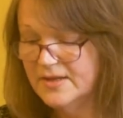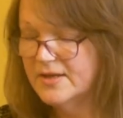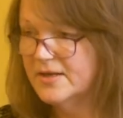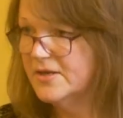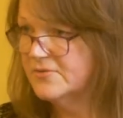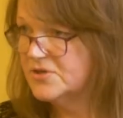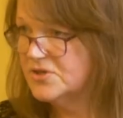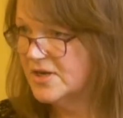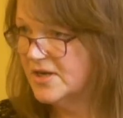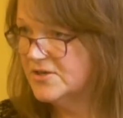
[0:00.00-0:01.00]
he who has
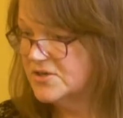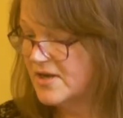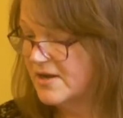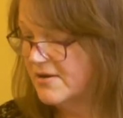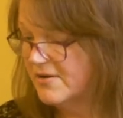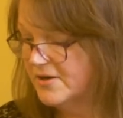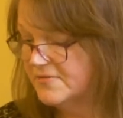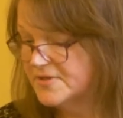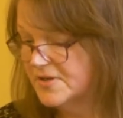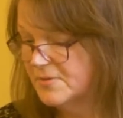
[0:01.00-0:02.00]
changed their
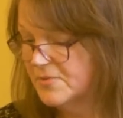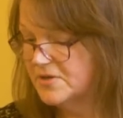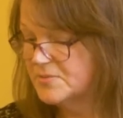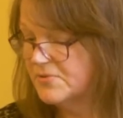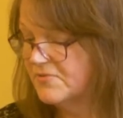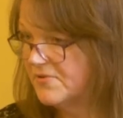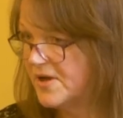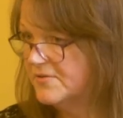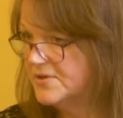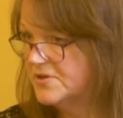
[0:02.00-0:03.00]
lives in the most
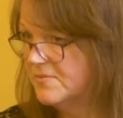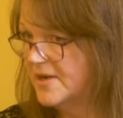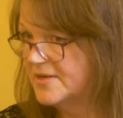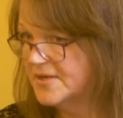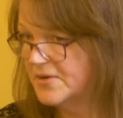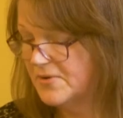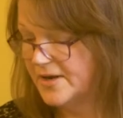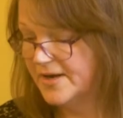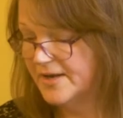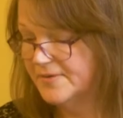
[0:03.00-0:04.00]
profound and dramatic
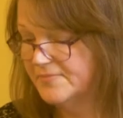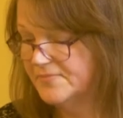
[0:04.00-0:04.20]
way.